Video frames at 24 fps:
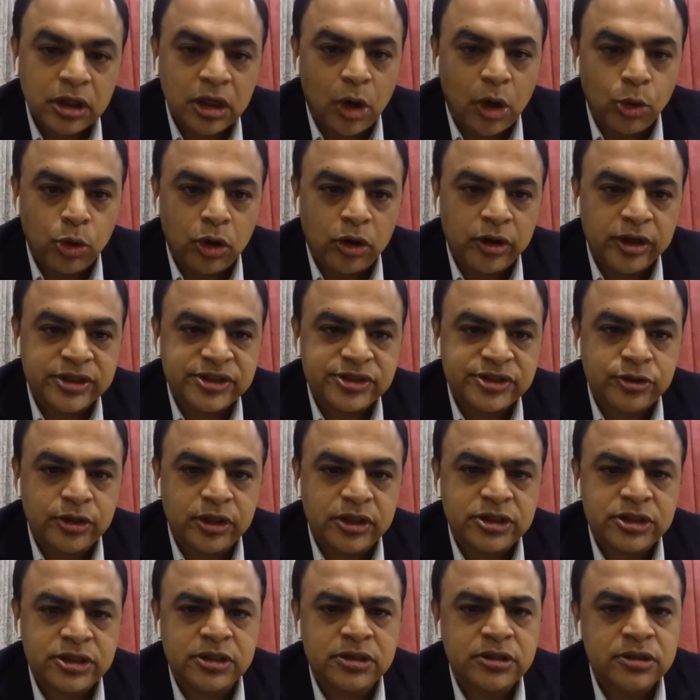cloud
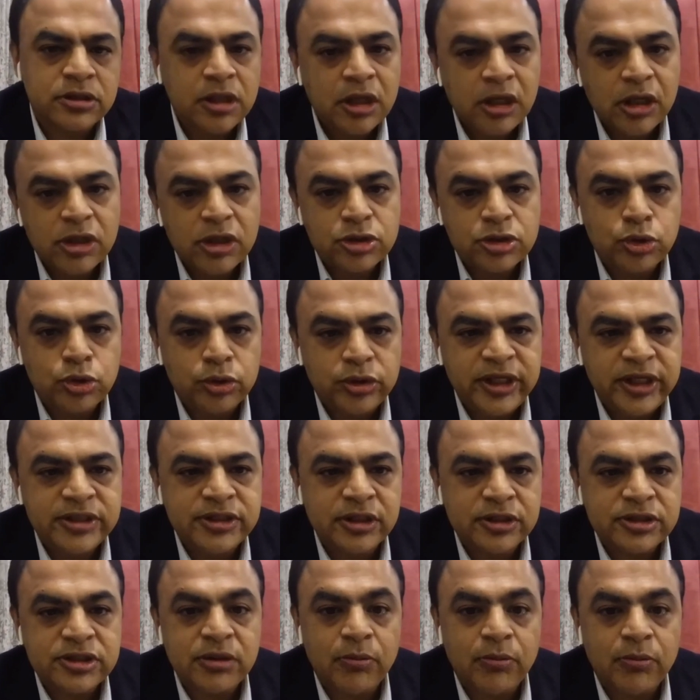orchestration. So
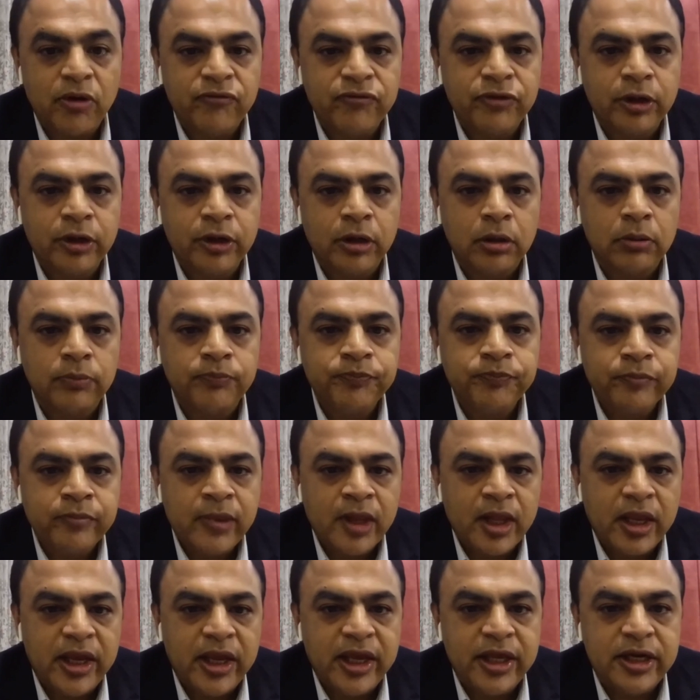these are some of the
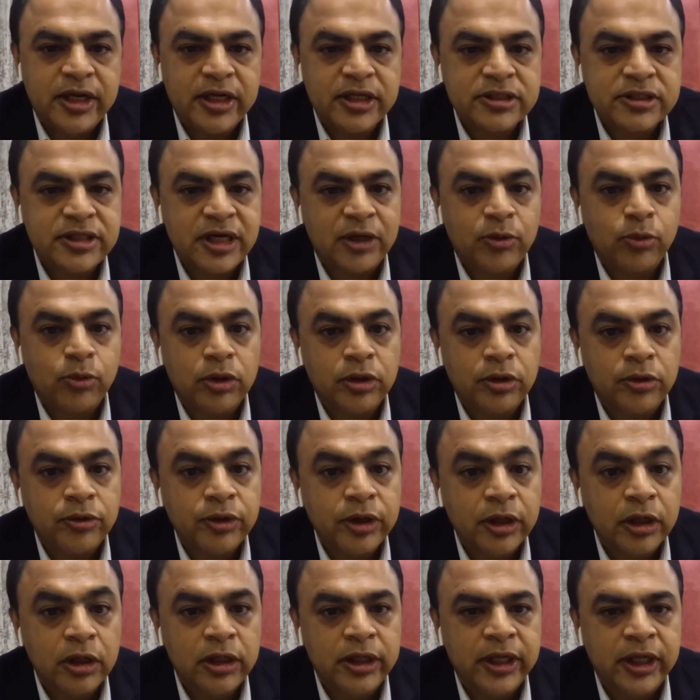areas that were
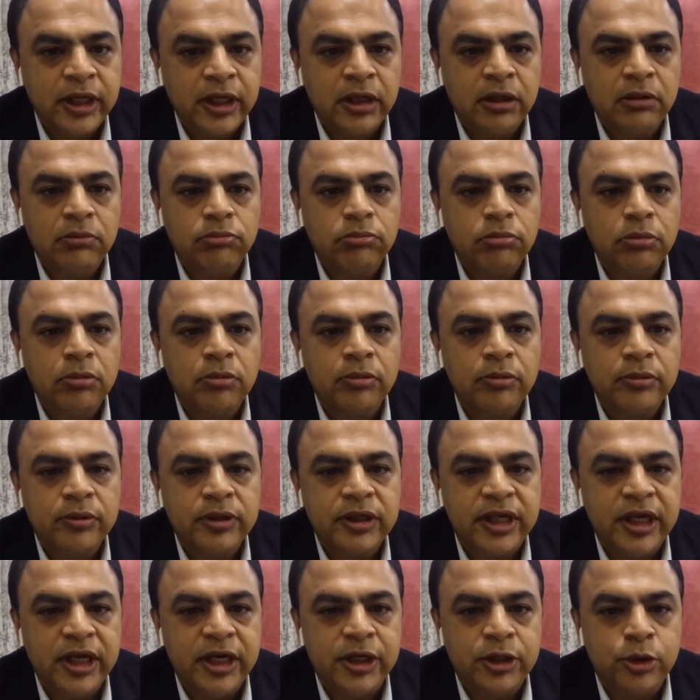really
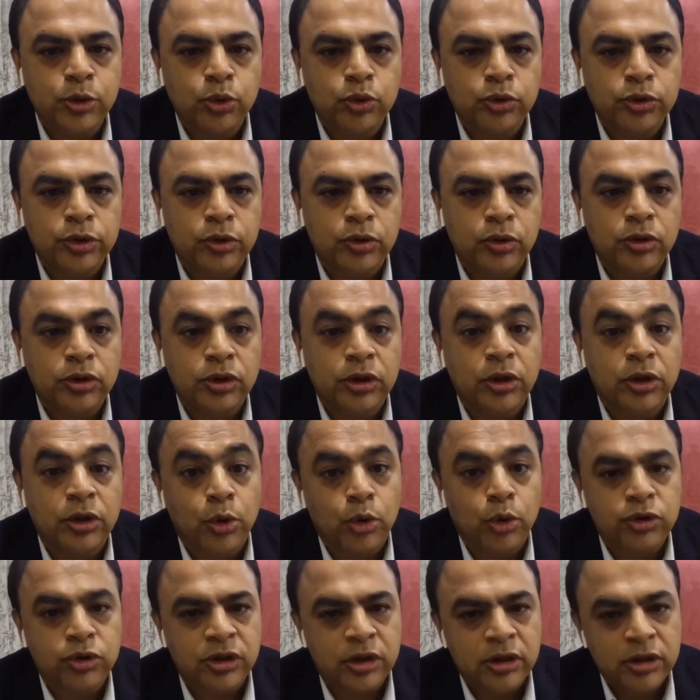key to the
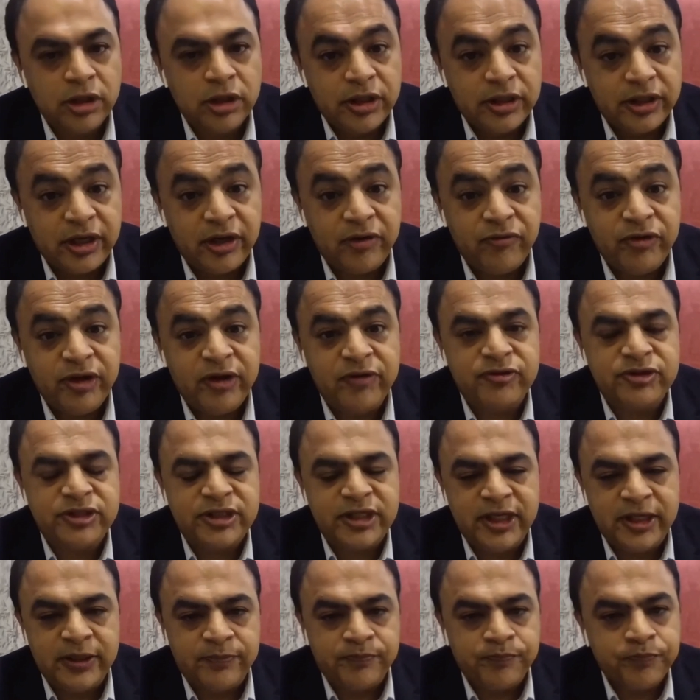growth that we have
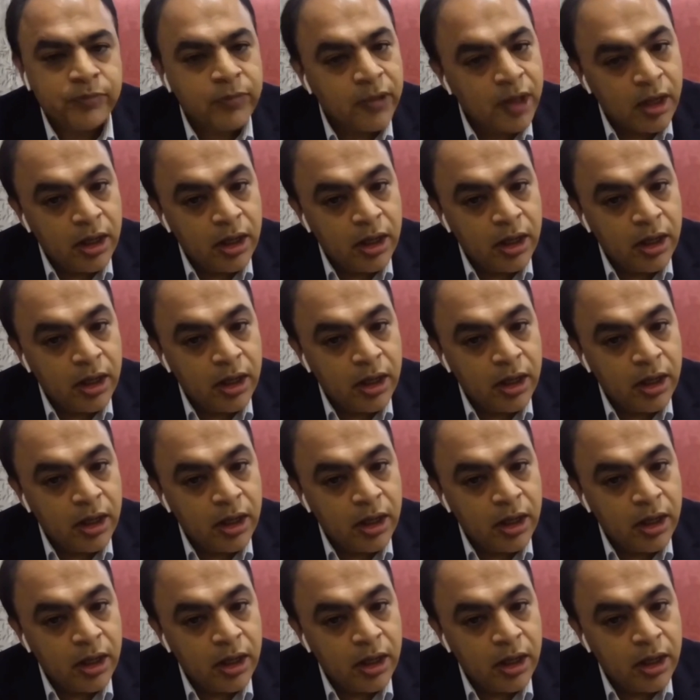seen.